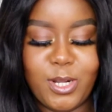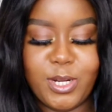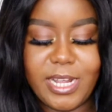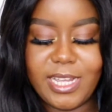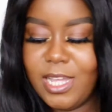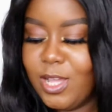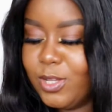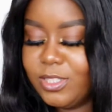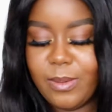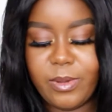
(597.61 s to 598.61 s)
All right,
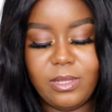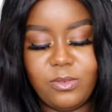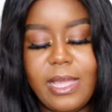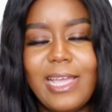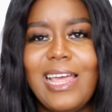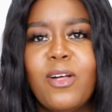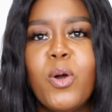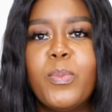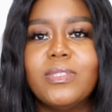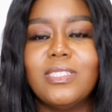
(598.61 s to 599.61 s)
so I'm going to go ahead and
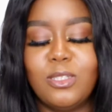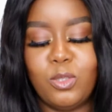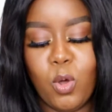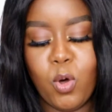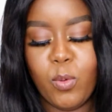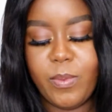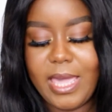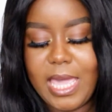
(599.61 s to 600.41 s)
open this up,